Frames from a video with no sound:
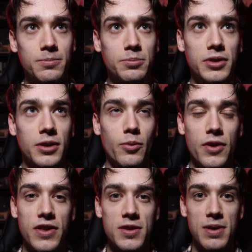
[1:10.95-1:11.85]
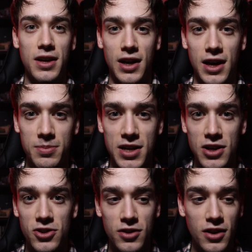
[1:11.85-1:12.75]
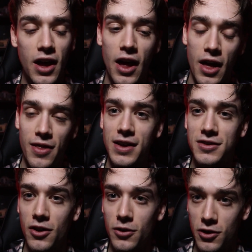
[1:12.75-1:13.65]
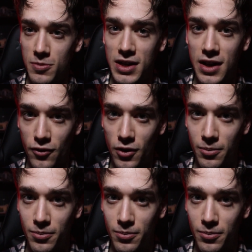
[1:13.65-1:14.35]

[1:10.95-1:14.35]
but with this being an adaptation, things are going to be different.